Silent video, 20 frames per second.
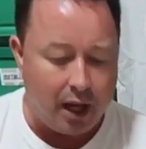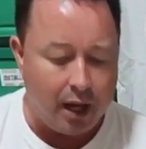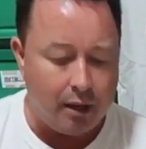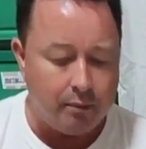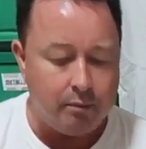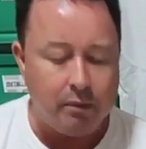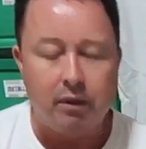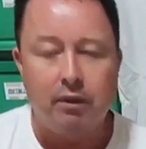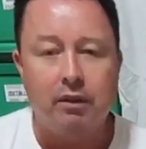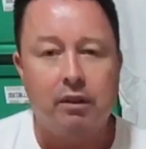
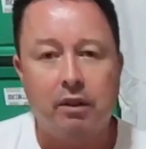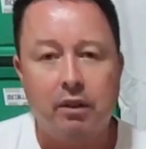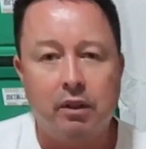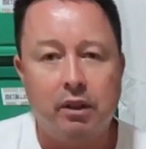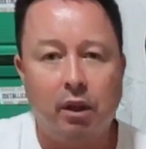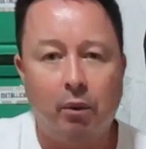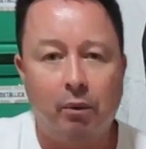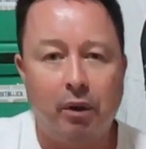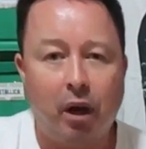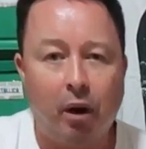
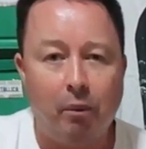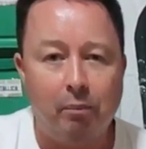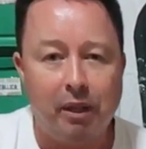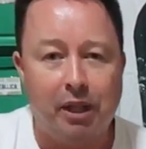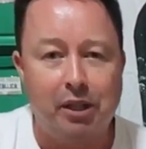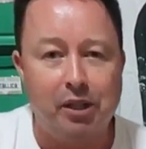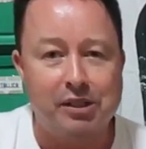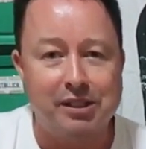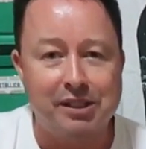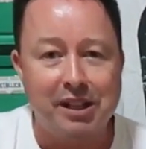No, we're
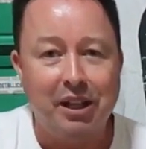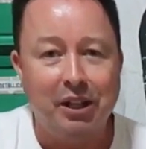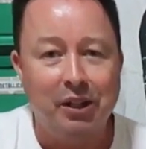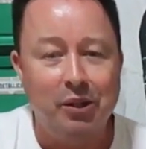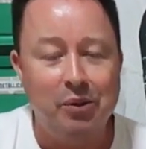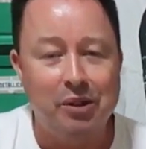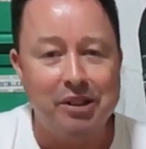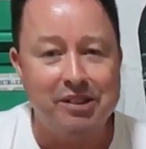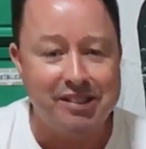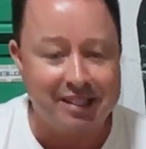not, because
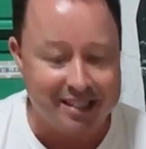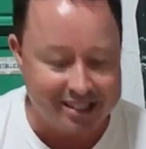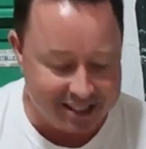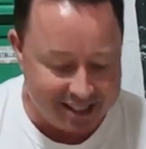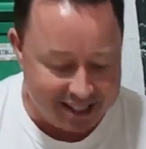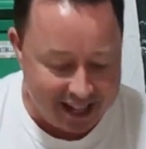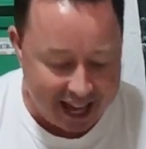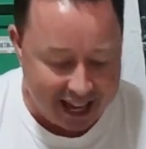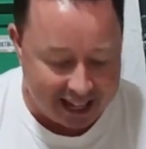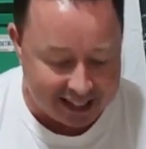Ludens
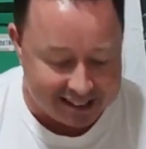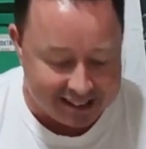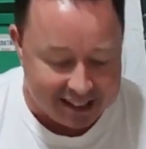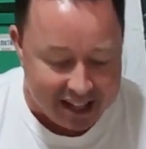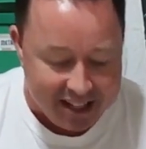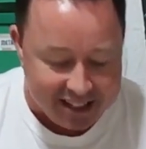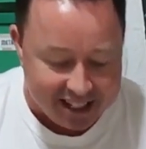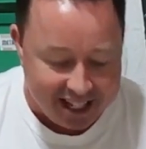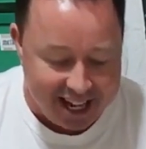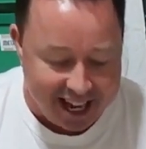isn't
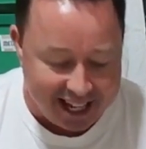next.